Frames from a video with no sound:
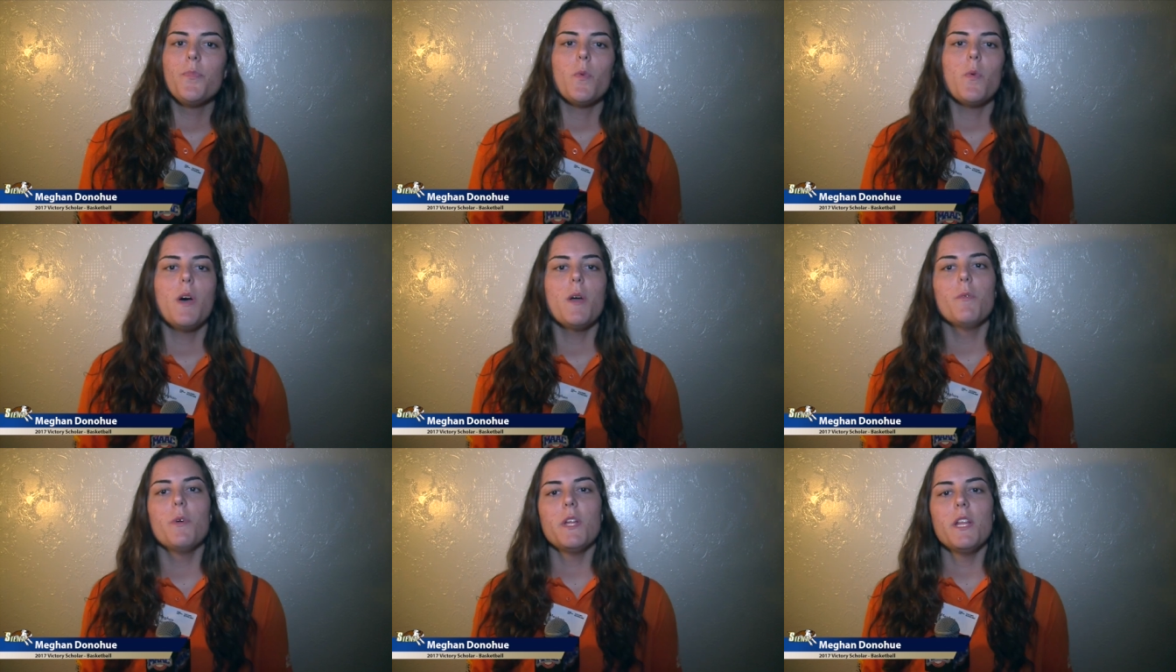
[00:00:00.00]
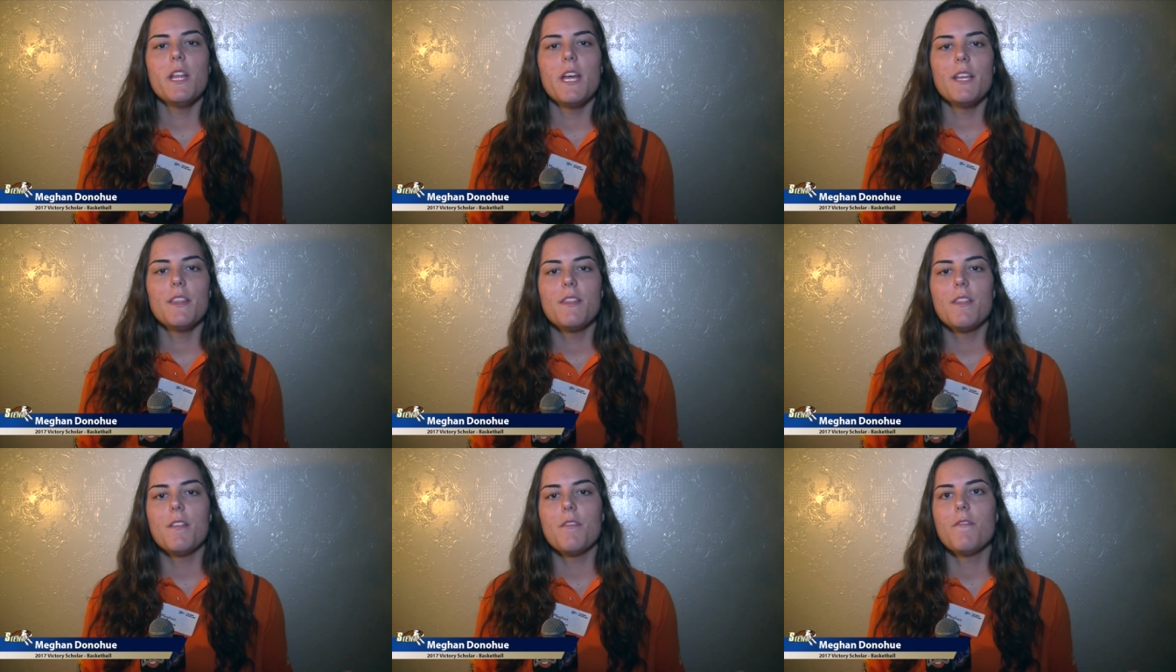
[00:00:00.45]
Well, I really
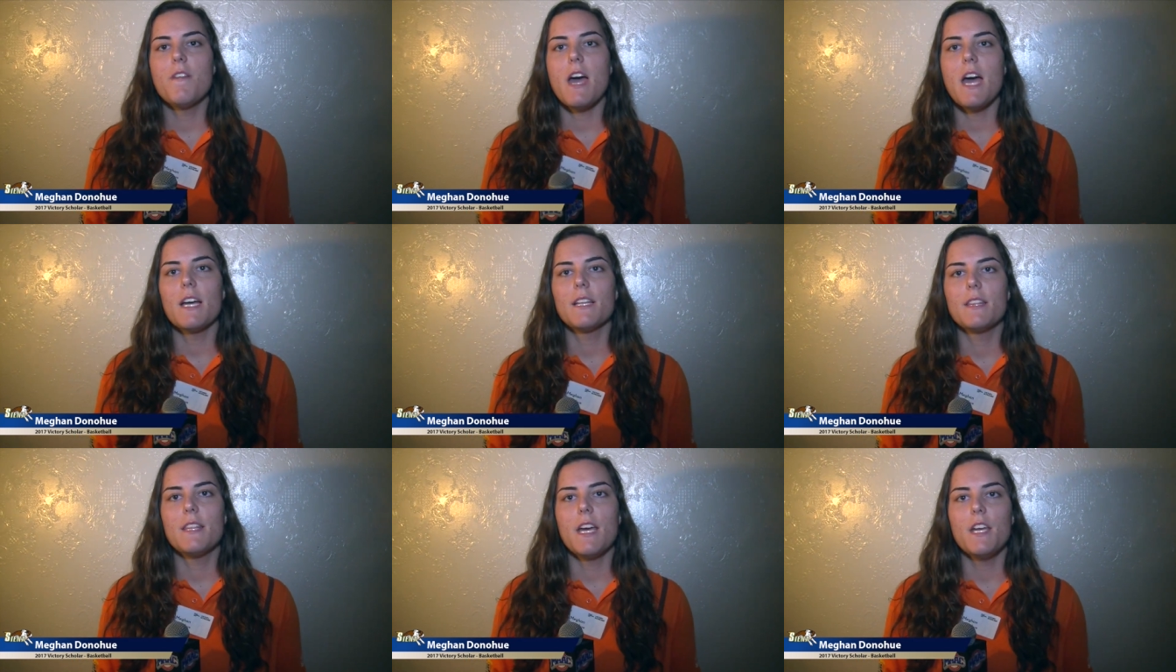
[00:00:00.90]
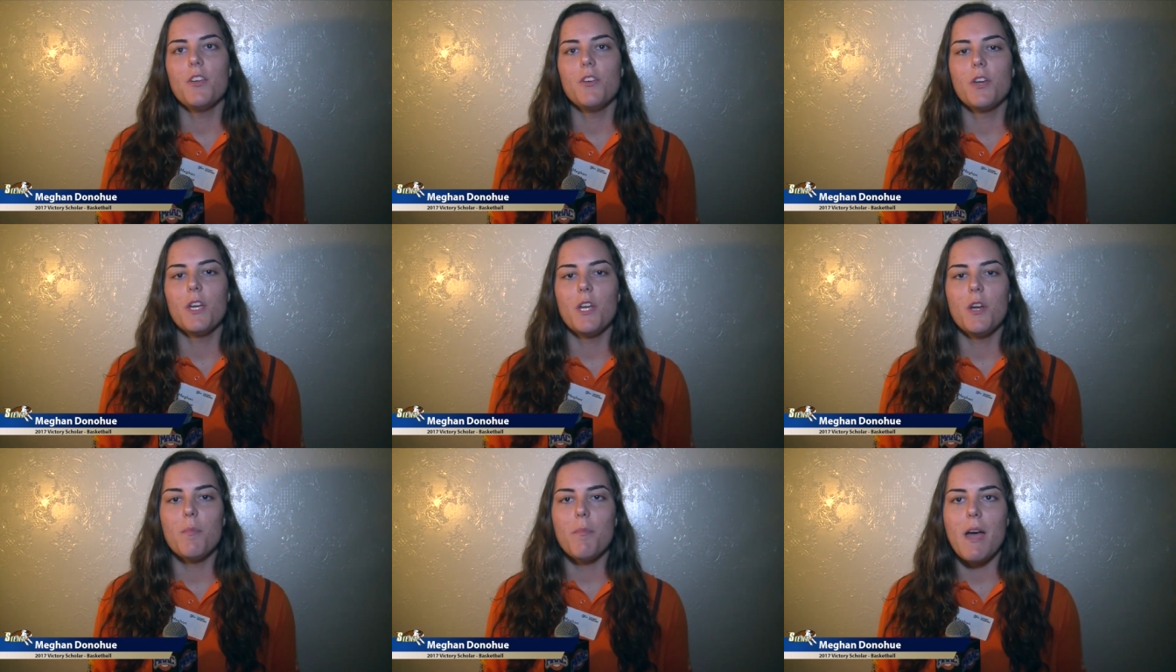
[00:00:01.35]
like the fact that you
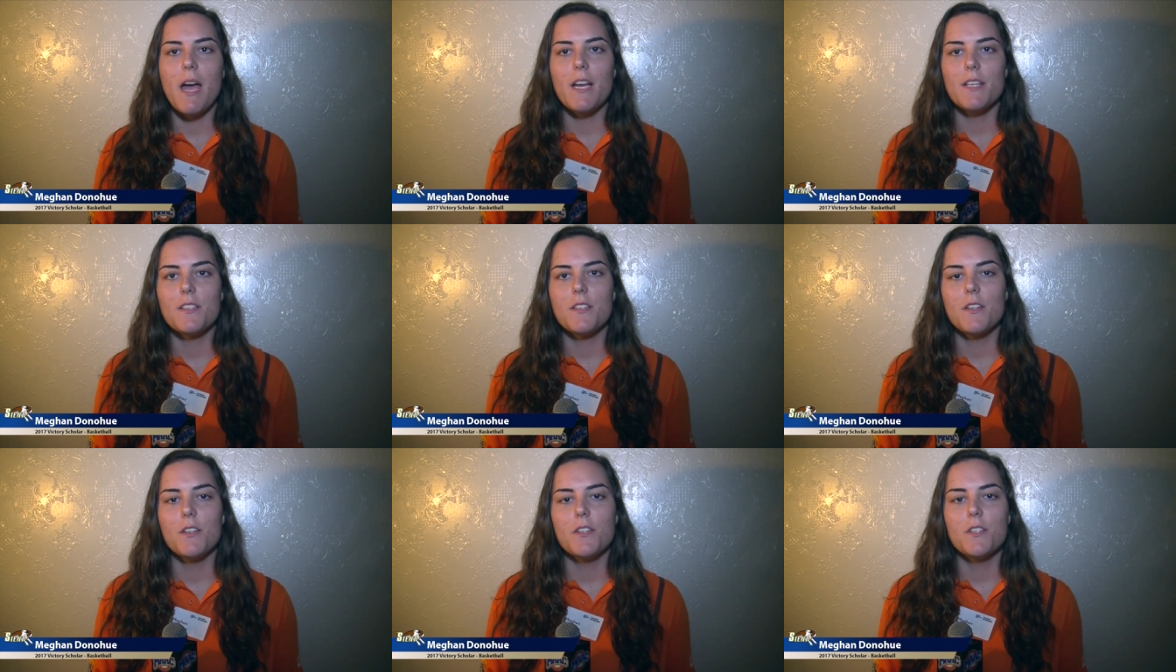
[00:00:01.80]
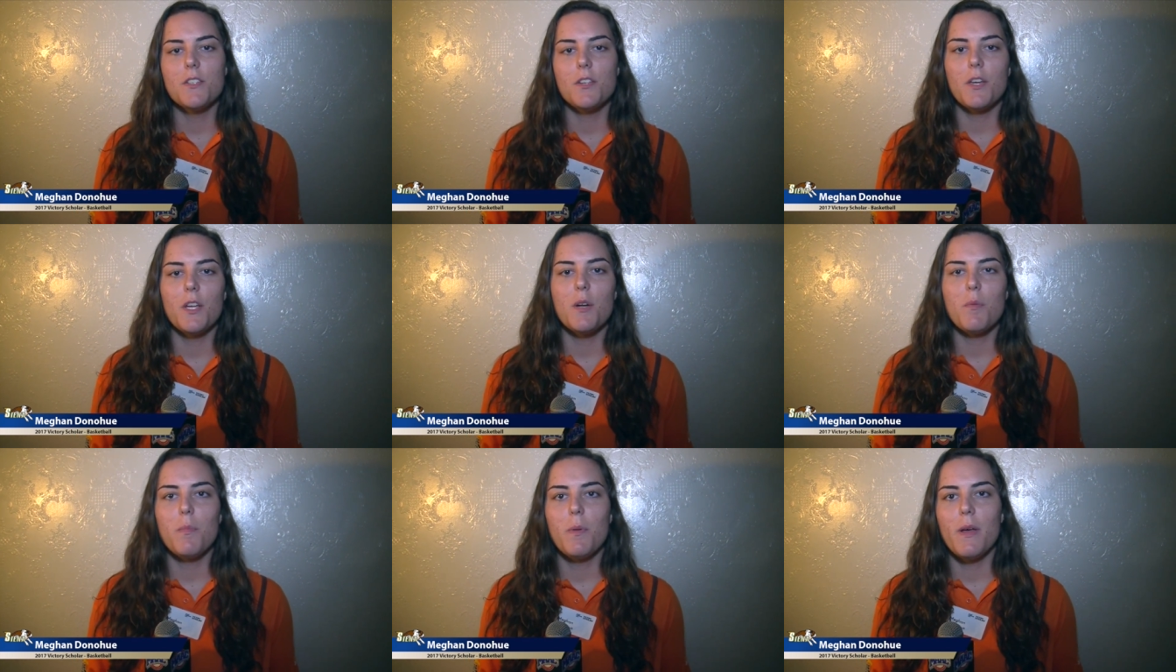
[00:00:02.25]
get your master's,
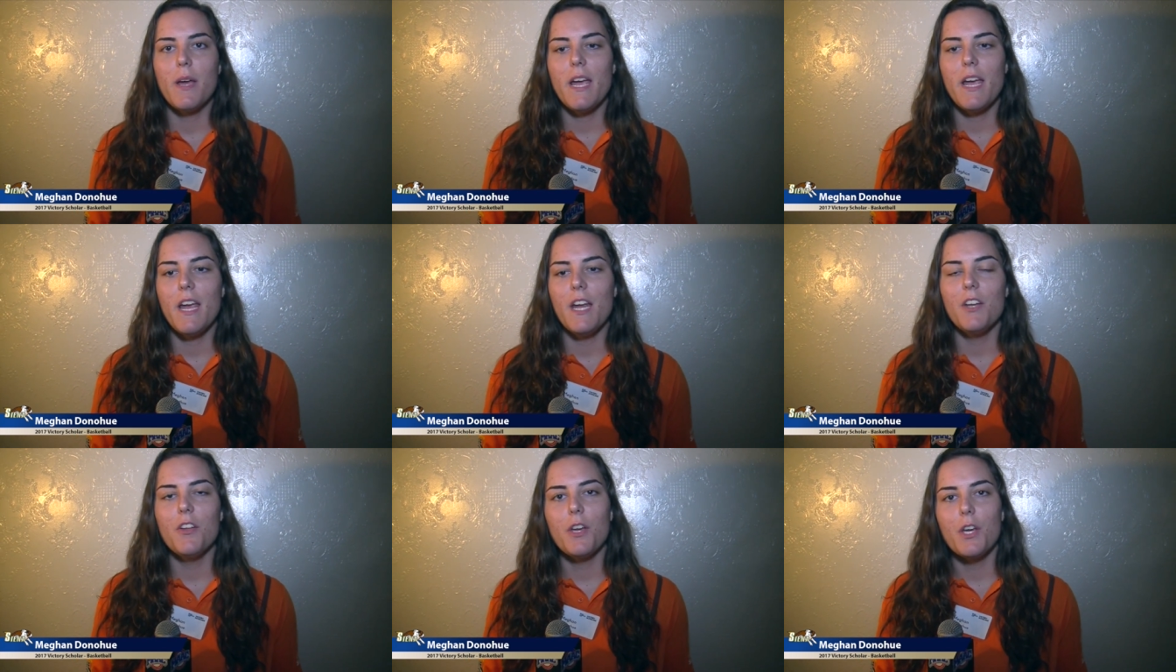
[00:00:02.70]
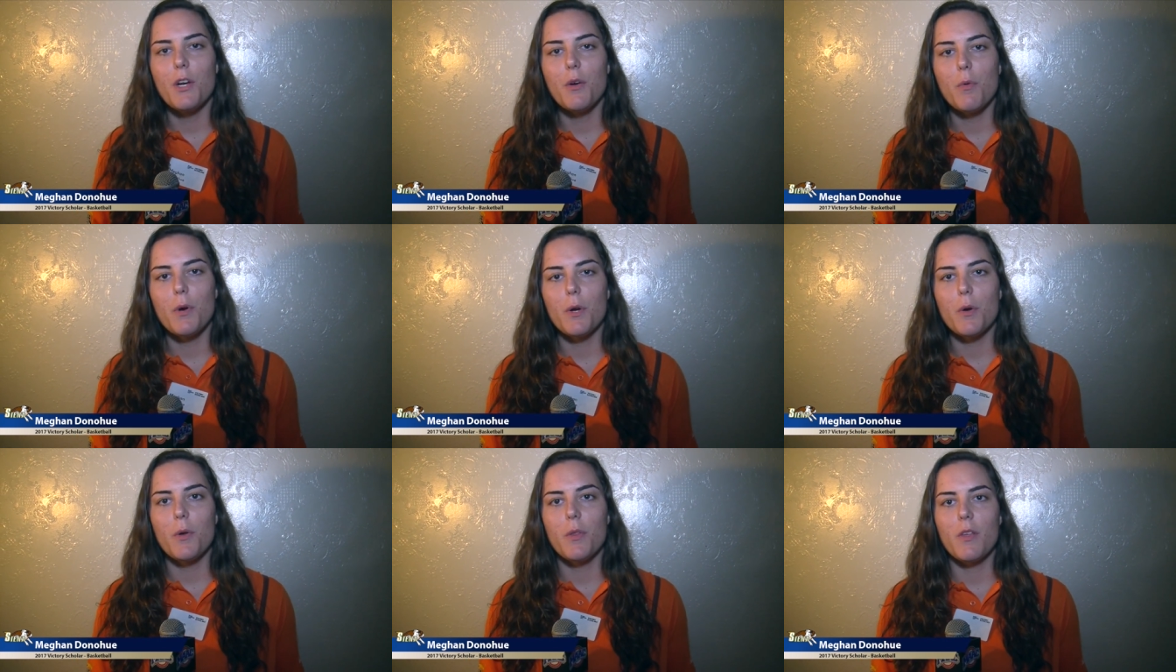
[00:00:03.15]
you get to play, and you get to
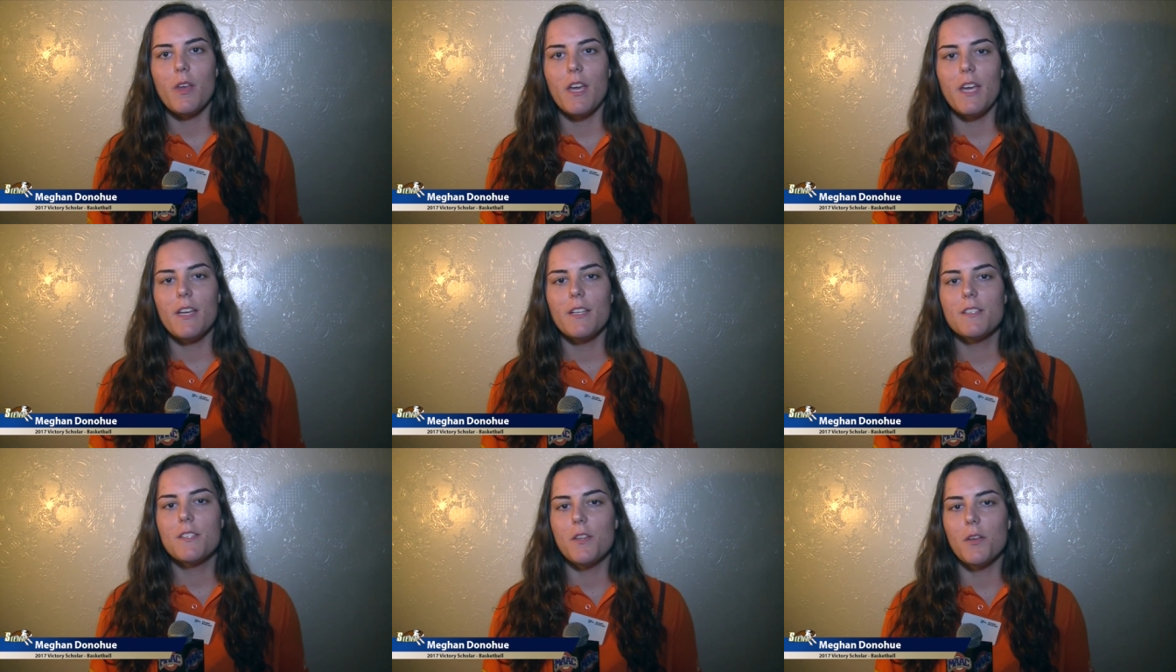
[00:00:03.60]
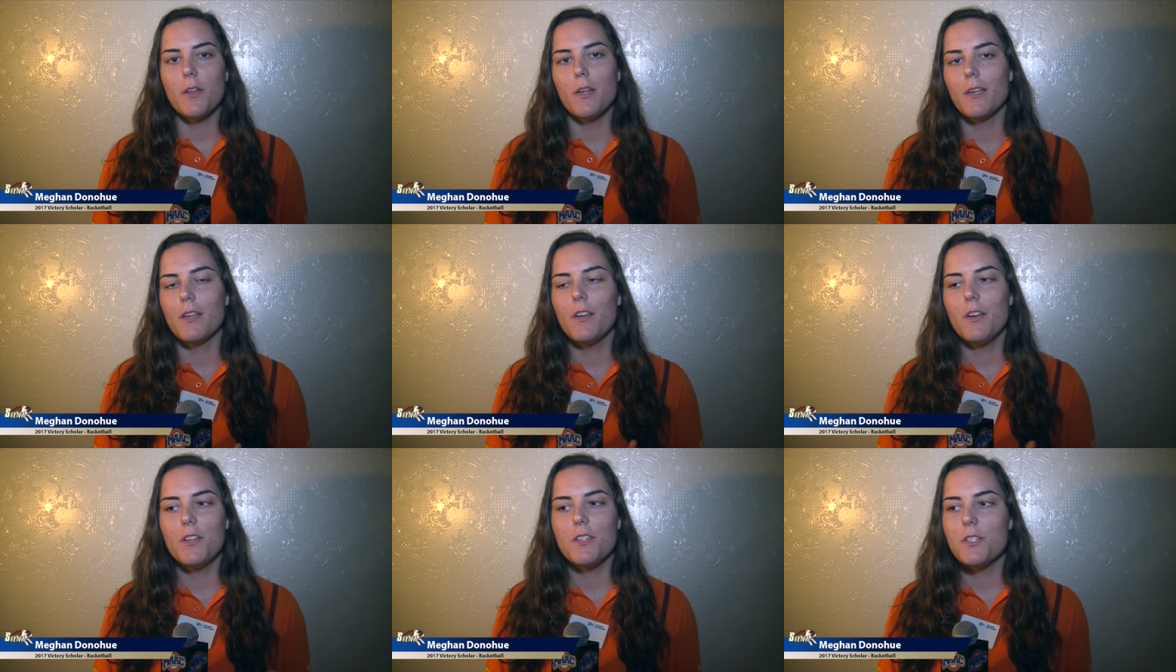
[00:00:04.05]
work with kids, so
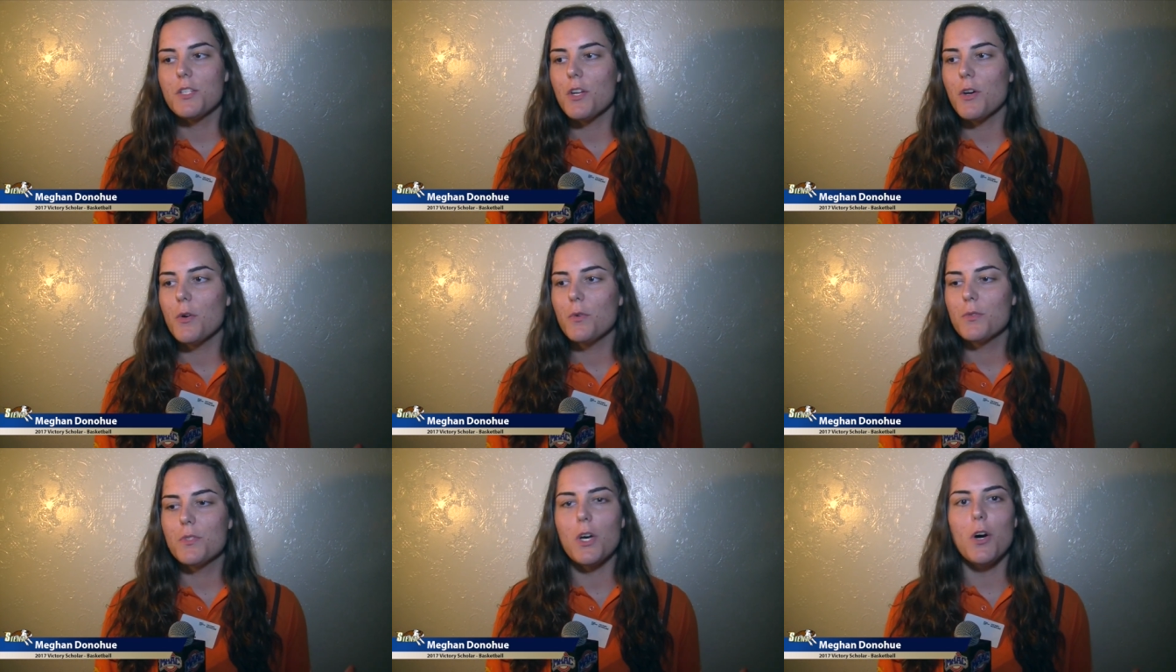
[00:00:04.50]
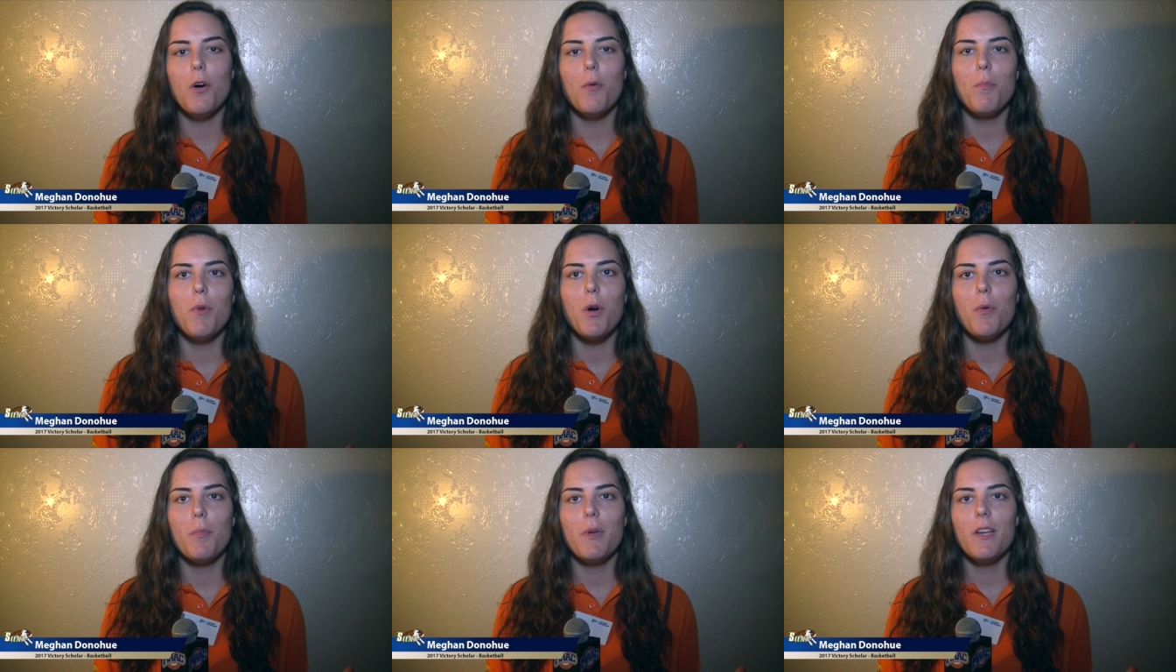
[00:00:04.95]
like there's no dull
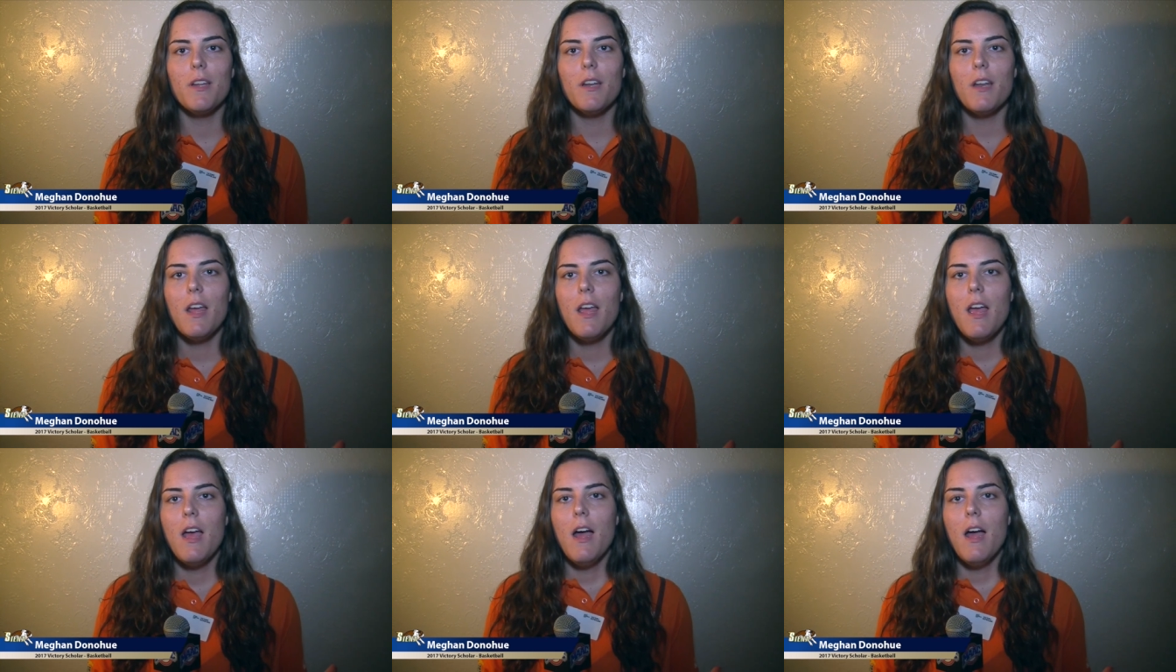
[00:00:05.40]
moment.